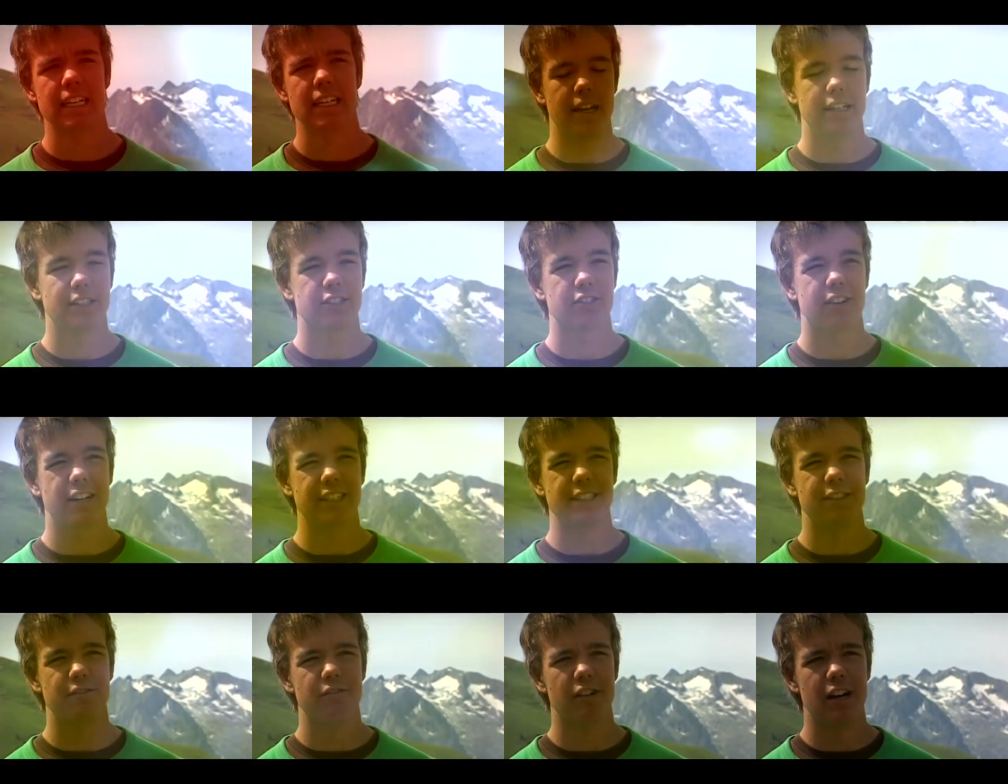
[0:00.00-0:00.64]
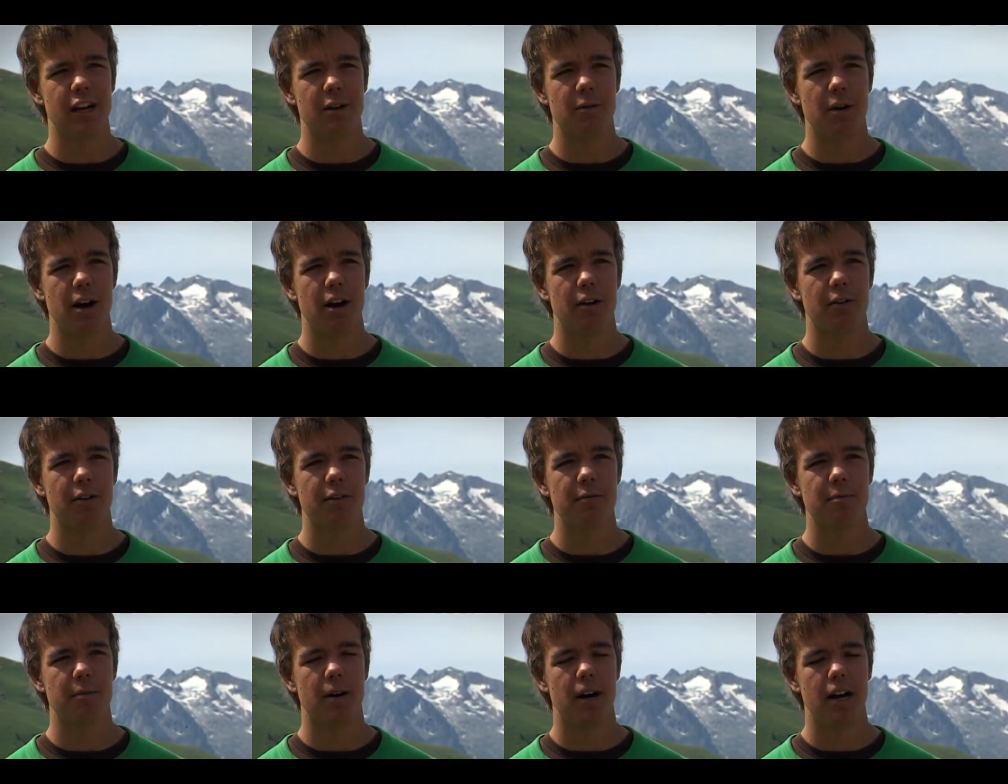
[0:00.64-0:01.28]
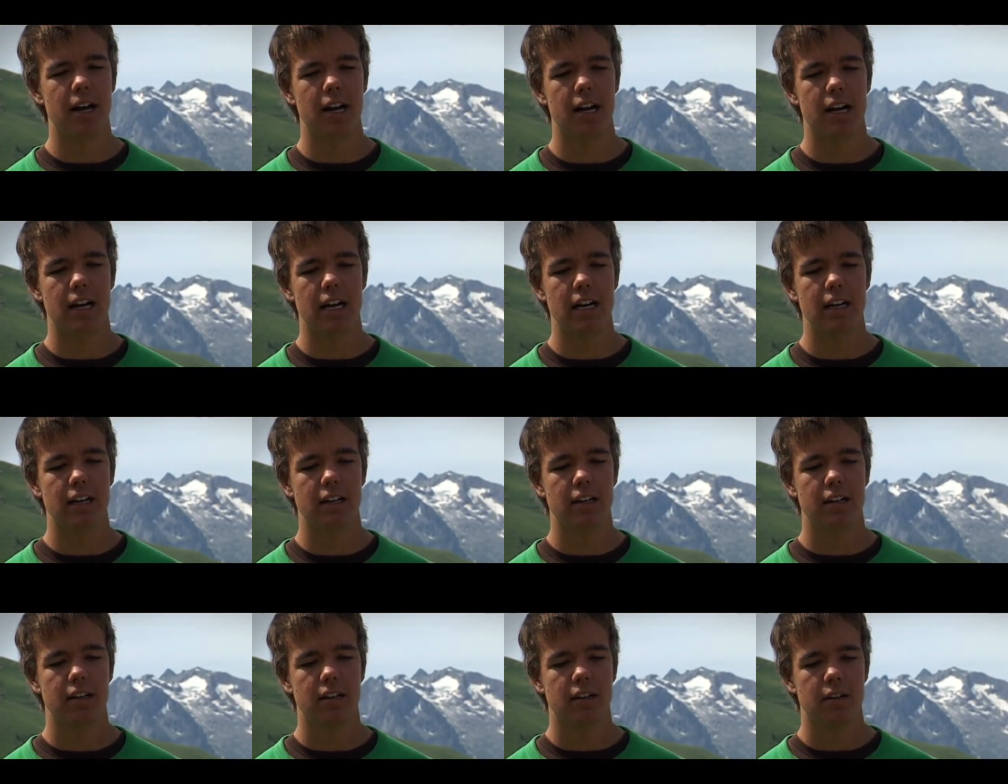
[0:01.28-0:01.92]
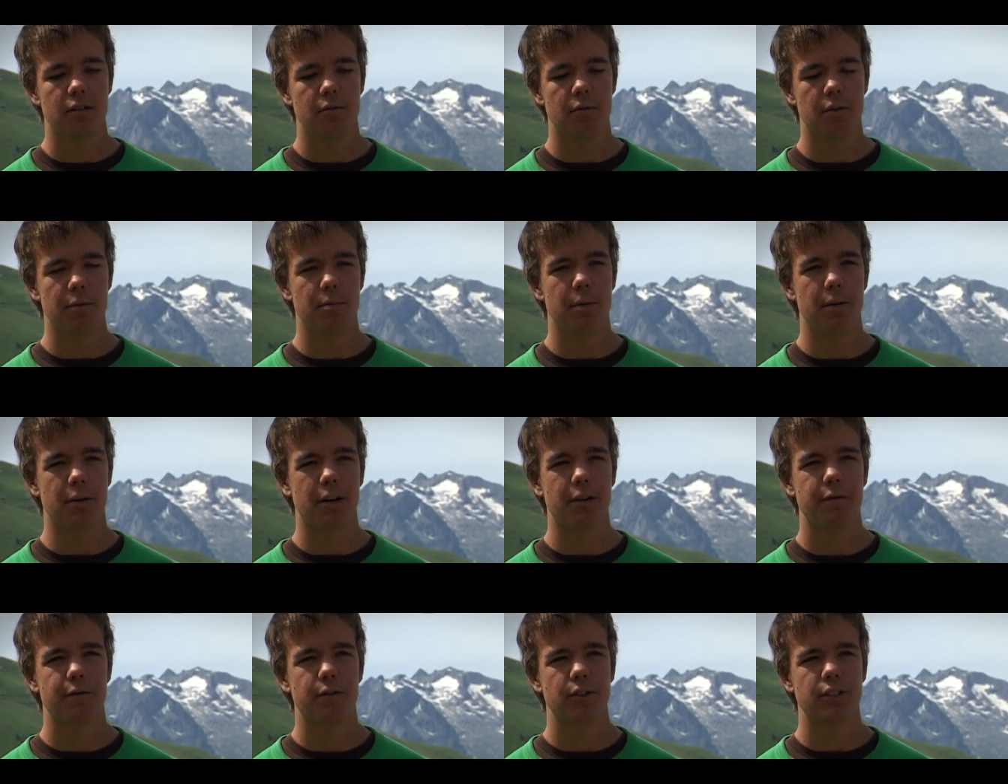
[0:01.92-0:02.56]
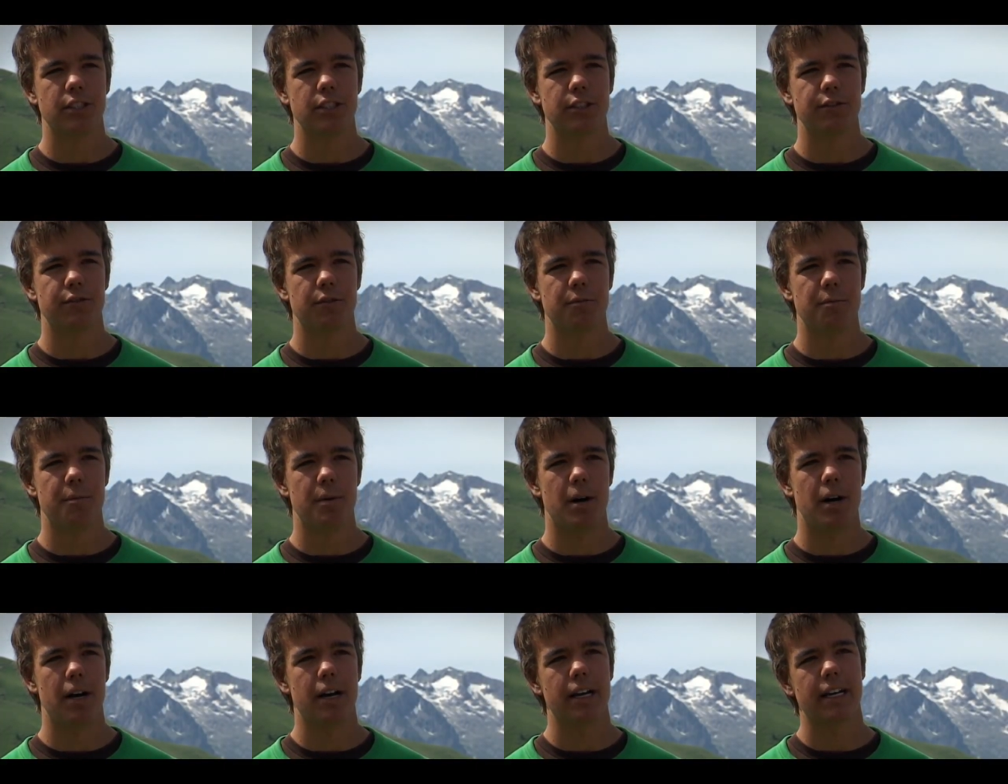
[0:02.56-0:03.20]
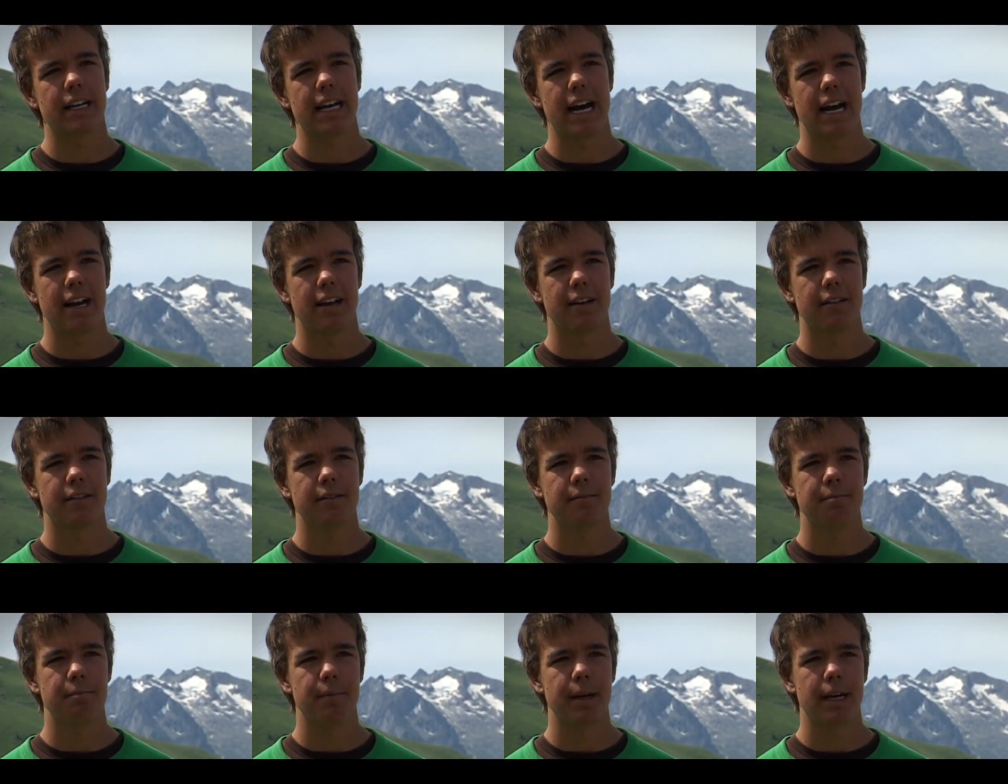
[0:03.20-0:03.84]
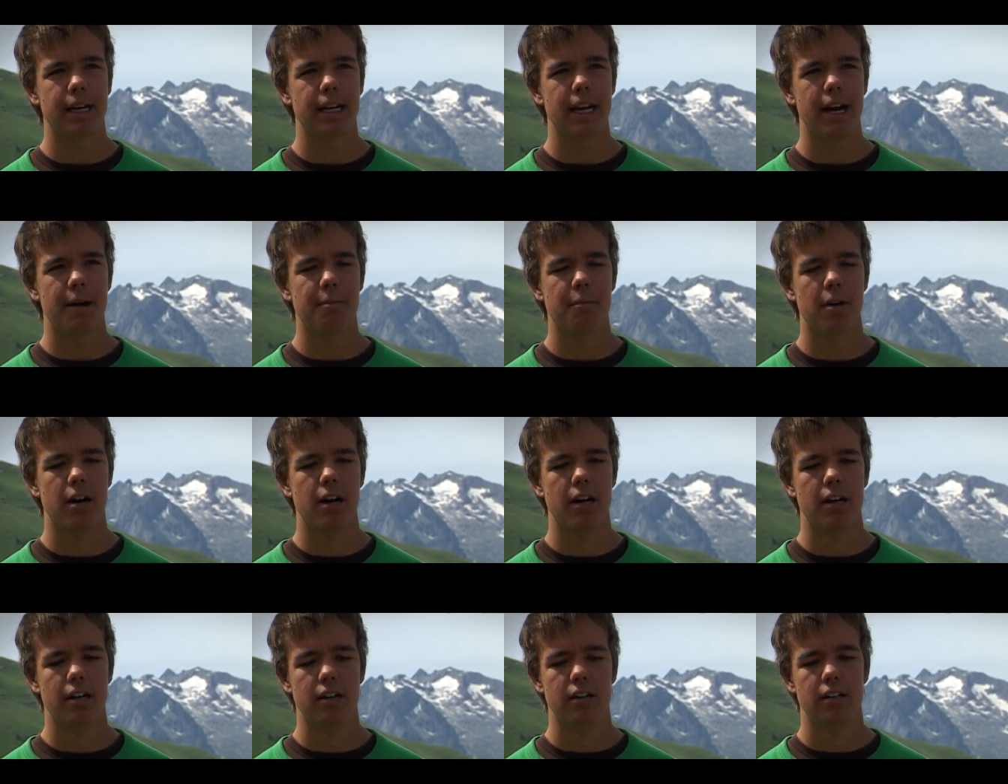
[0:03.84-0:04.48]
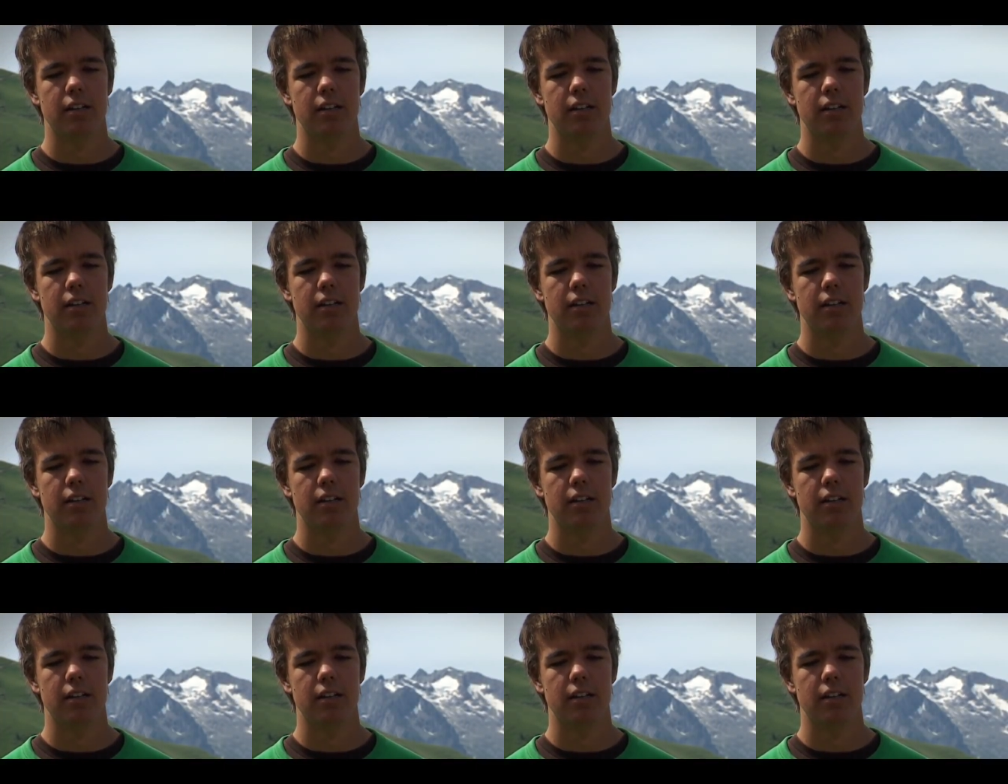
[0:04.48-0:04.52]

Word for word: It integrated really well with my, uh, with my footage from my Canon big camera.